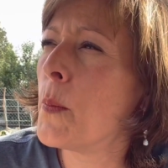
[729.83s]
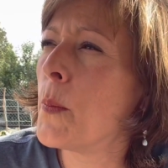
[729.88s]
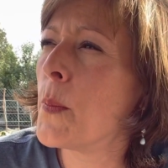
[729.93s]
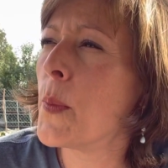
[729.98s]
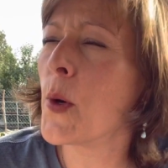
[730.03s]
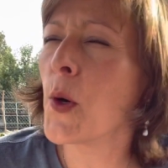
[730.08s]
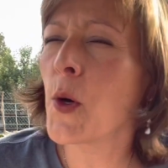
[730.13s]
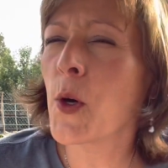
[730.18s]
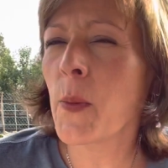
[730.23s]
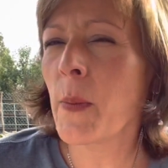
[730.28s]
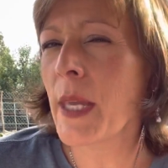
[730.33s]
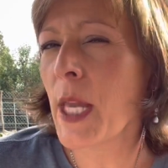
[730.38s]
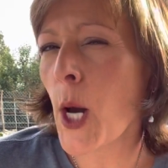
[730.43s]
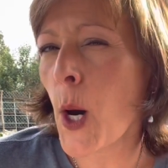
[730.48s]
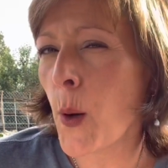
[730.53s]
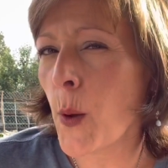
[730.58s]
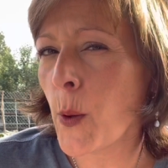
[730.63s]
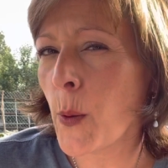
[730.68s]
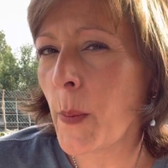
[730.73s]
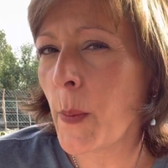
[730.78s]
broke me
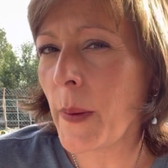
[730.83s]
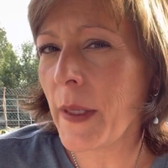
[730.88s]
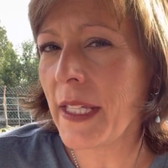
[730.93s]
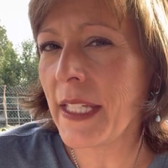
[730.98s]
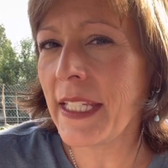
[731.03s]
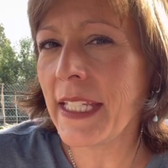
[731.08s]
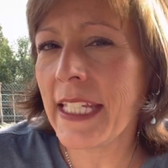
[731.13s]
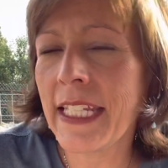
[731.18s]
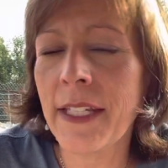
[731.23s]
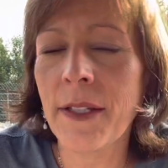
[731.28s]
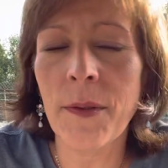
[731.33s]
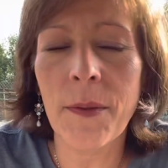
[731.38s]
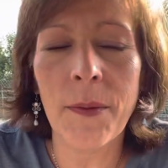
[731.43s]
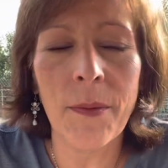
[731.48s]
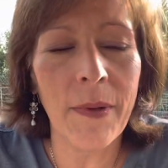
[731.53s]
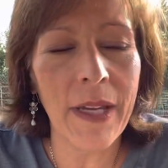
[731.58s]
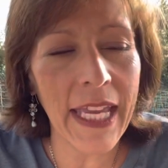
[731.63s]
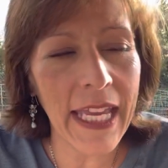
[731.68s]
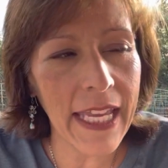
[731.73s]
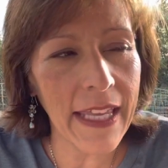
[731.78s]
open in a
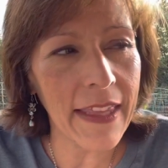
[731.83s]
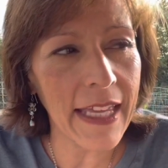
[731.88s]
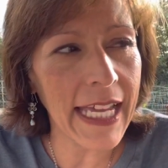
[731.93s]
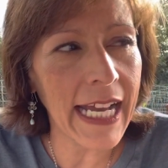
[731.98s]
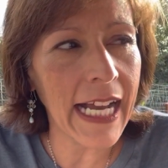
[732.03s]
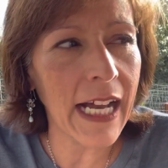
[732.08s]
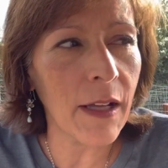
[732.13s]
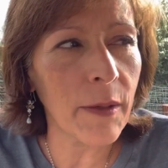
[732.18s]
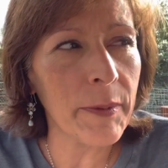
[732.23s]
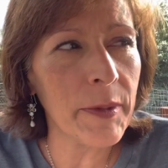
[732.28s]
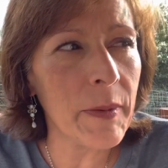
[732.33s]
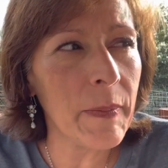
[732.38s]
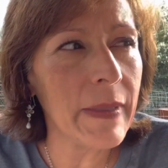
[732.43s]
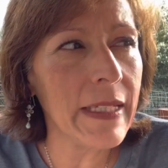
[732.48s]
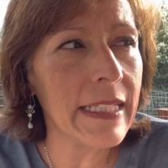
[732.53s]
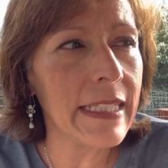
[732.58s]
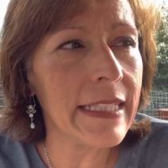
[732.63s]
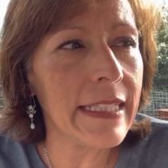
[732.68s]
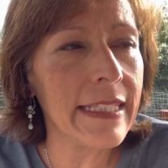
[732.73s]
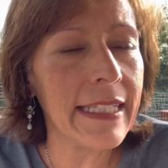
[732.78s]
way that helped
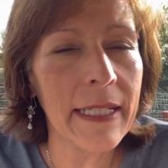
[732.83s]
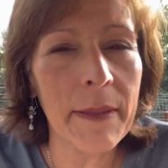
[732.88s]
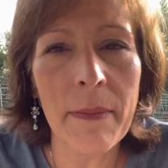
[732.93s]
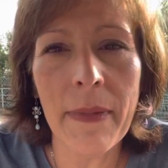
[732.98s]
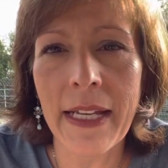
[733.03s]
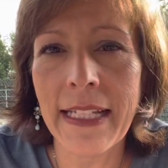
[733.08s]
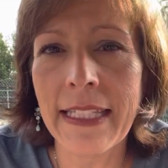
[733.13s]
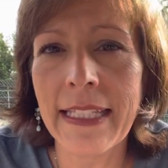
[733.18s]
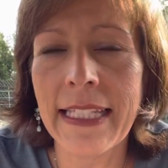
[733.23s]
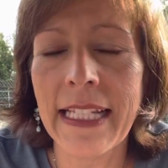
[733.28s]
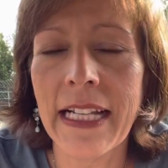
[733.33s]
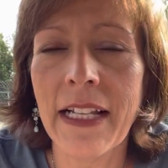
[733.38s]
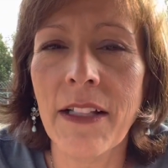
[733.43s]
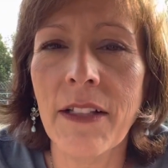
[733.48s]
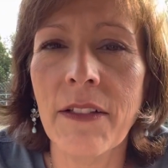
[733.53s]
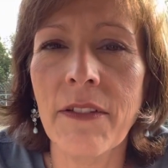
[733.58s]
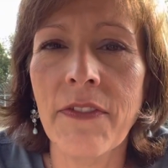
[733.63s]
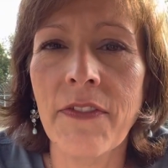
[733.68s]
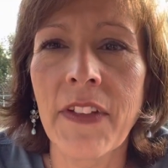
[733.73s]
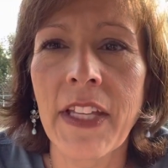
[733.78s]
me see
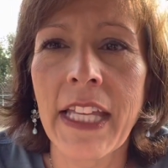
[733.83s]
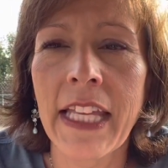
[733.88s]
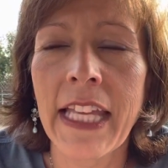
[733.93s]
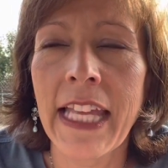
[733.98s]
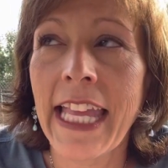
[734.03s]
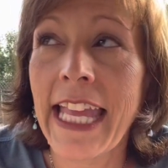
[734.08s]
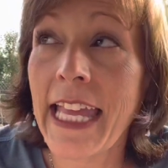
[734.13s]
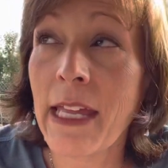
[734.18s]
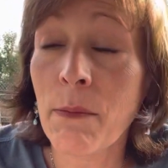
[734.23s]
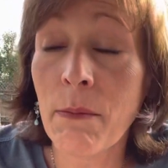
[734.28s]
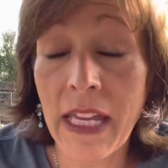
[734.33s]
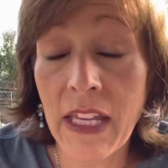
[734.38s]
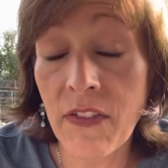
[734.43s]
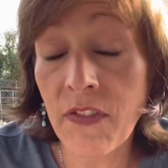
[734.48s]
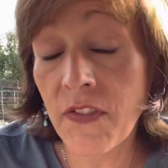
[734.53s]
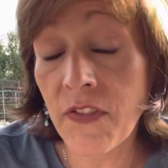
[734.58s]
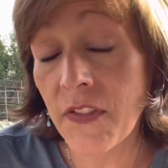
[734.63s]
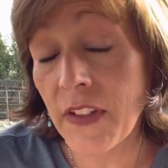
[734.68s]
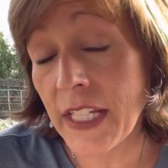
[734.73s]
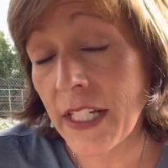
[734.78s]
myself and my
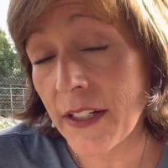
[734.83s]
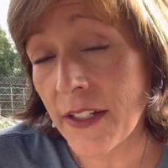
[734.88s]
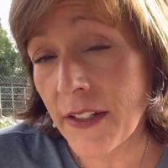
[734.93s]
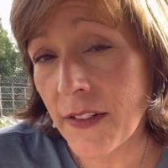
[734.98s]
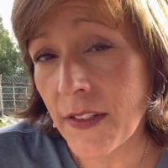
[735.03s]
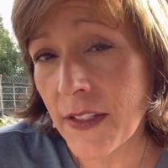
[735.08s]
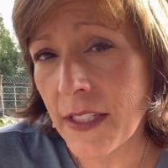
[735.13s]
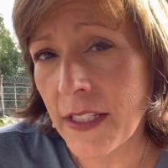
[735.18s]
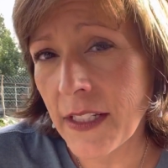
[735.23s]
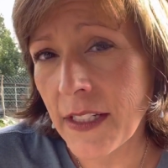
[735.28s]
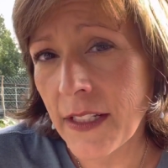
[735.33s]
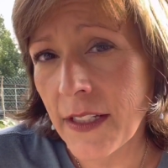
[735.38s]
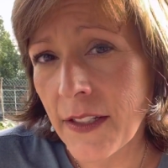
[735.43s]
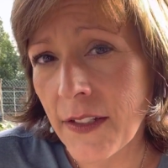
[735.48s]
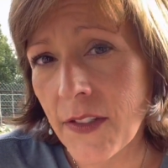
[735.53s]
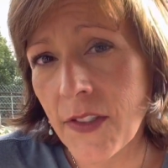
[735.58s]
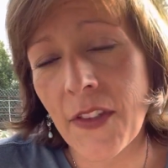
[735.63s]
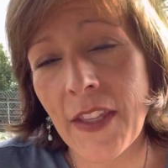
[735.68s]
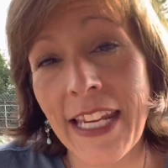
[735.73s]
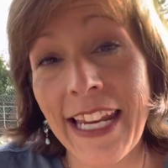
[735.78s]
fears
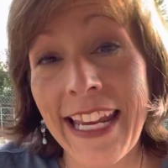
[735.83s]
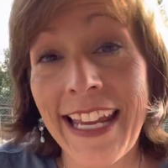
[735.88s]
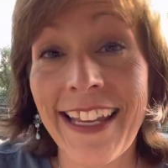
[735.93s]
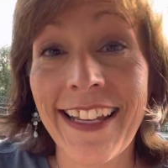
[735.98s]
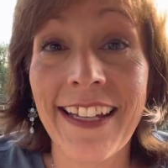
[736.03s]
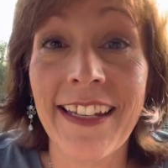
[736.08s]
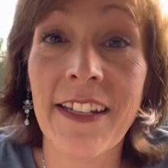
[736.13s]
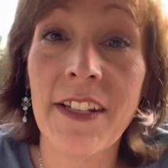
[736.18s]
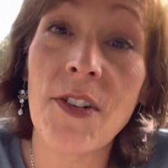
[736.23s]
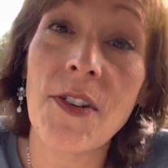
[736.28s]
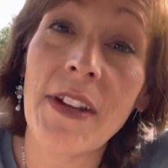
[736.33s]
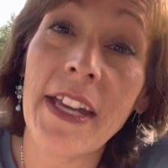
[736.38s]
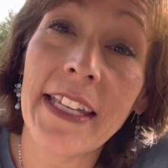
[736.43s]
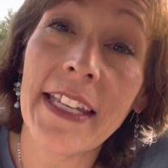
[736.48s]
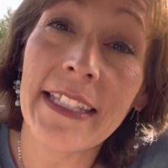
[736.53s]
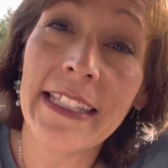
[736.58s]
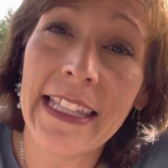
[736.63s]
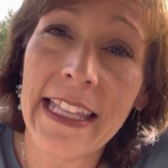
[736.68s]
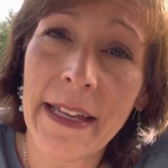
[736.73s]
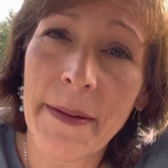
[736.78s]
so that I could
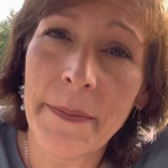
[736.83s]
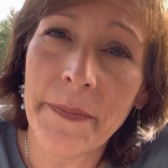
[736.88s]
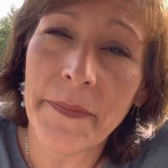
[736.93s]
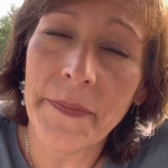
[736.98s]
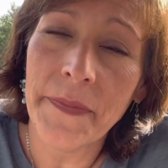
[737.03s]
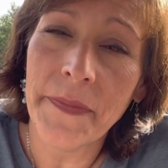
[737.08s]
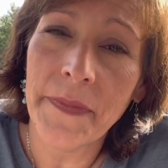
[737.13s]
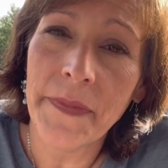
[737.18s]
address them.